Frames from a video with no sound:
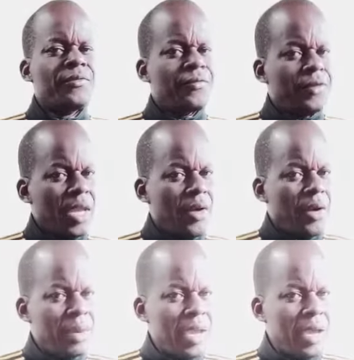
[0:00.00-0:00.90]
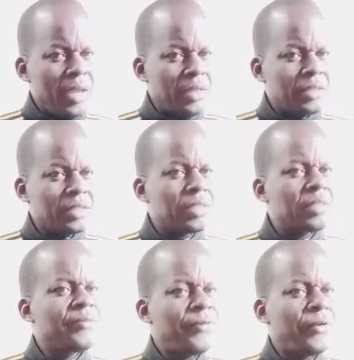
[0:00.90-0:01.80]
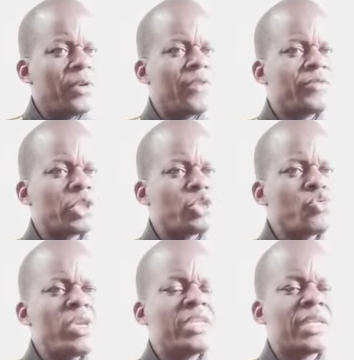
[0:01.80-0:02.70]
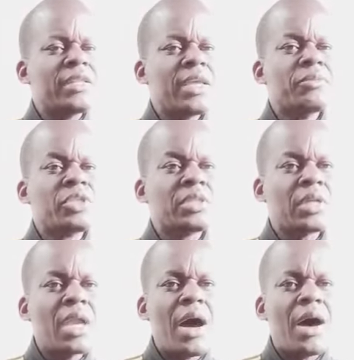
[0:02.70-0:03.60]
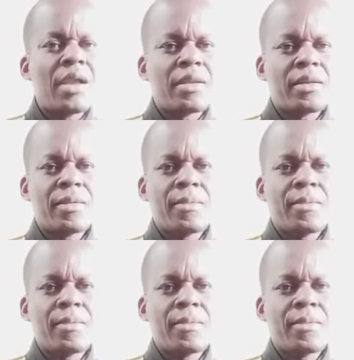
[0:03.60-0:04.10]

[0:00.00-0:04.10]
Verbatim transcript: Flower bells full of sweet on them run.